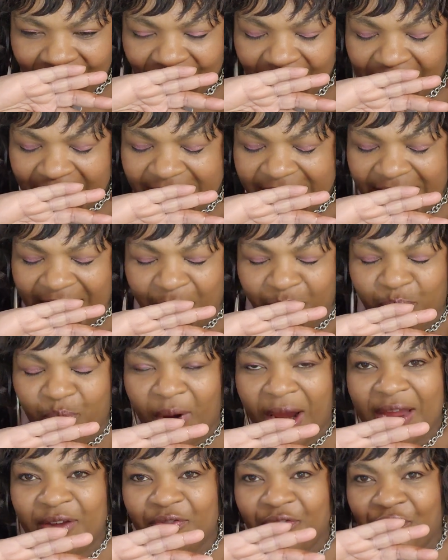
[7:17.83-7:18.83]
It's that
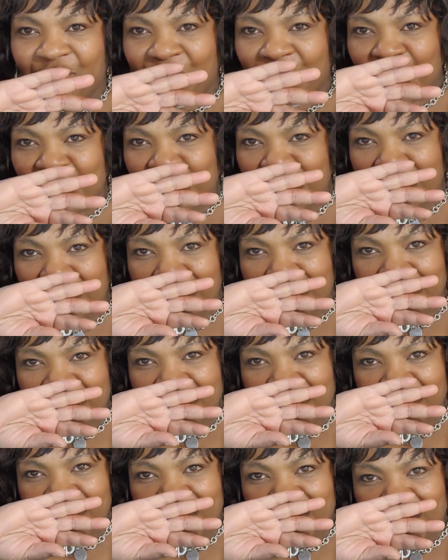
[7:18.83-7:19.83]
bright fruit
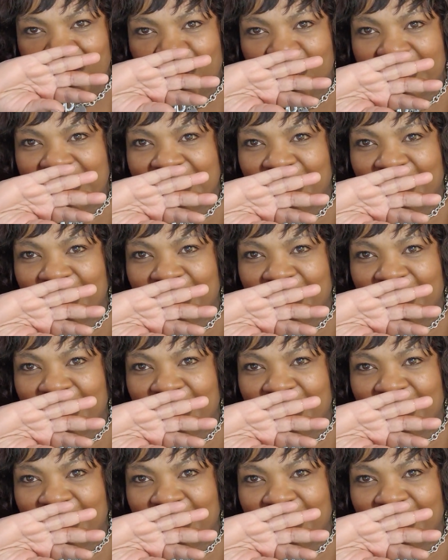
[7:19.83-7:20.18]
with